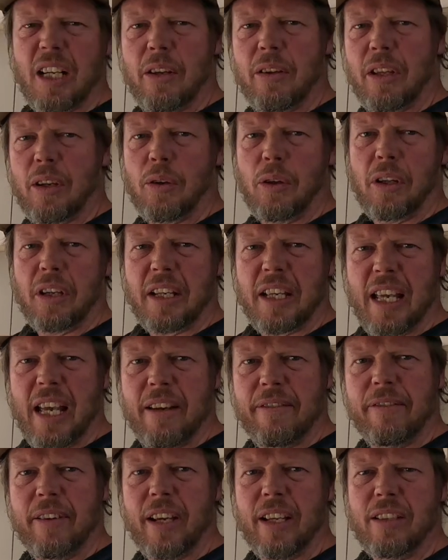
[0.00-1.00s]
know, they call it a
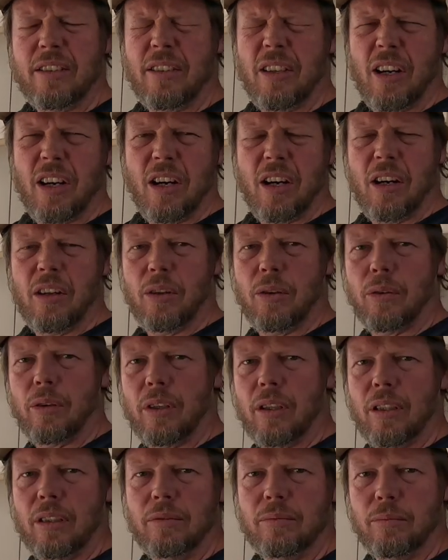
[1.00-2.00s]
cafe style or
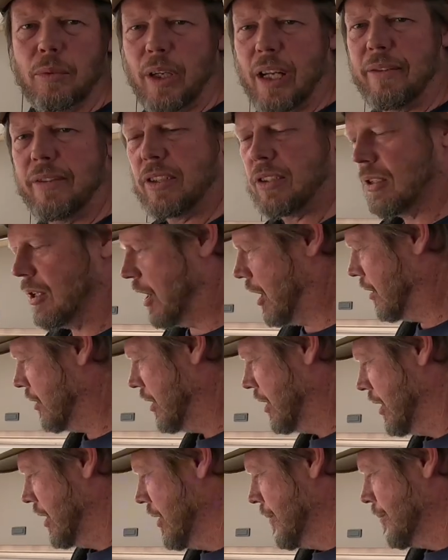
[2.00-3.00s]
a whatever style.
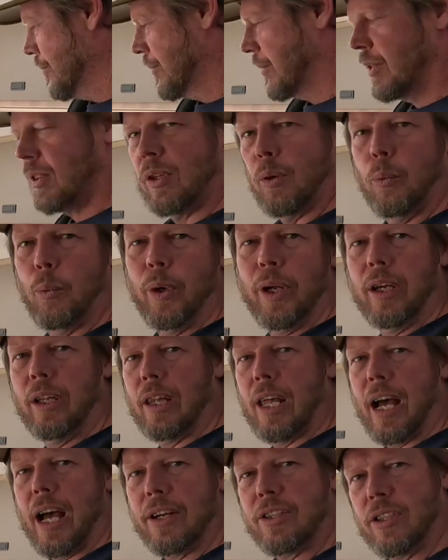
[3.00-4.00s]
The
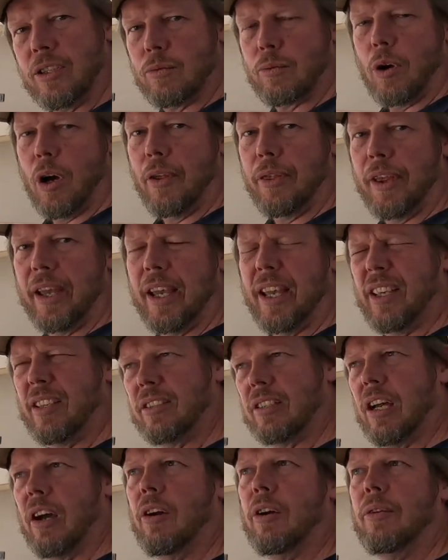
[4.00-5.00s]
wheel arch is right there,
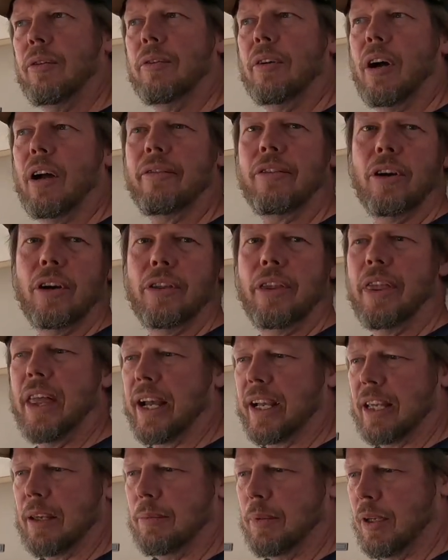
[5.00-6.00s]
so I've heard
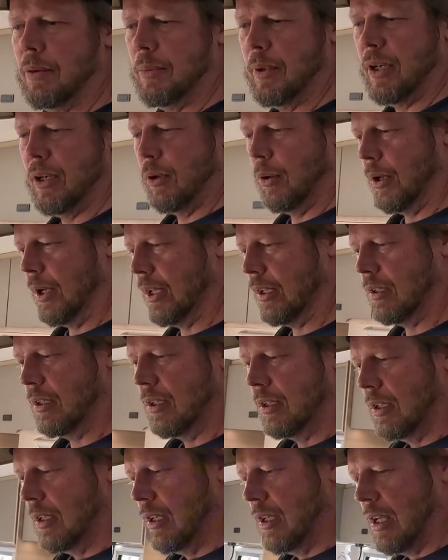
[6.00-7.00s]
that can be a bit annoying.
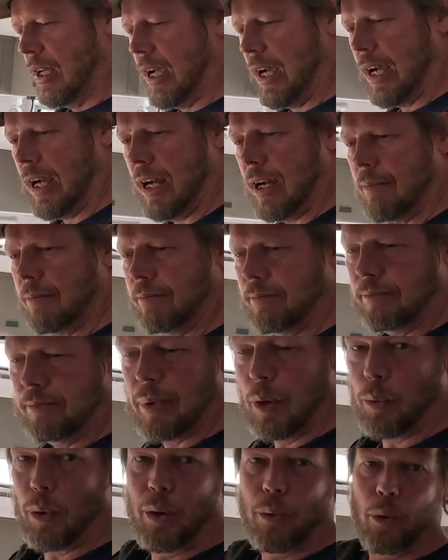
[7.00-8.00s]

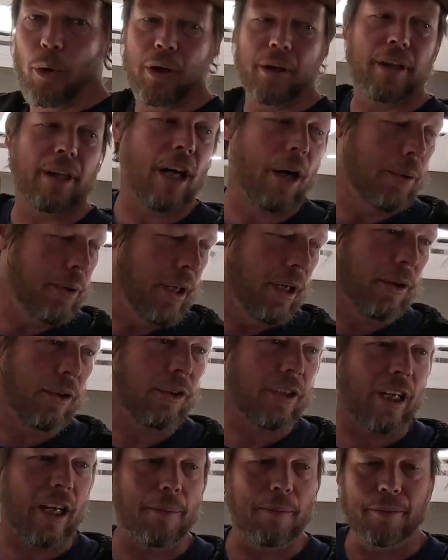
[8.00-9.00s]
But we wanted to go with the L
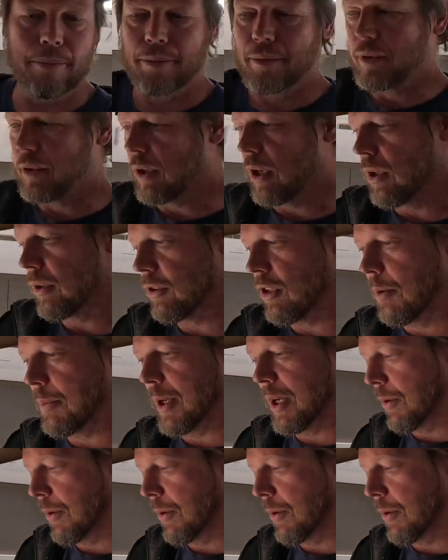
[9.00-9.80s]
shape the whole time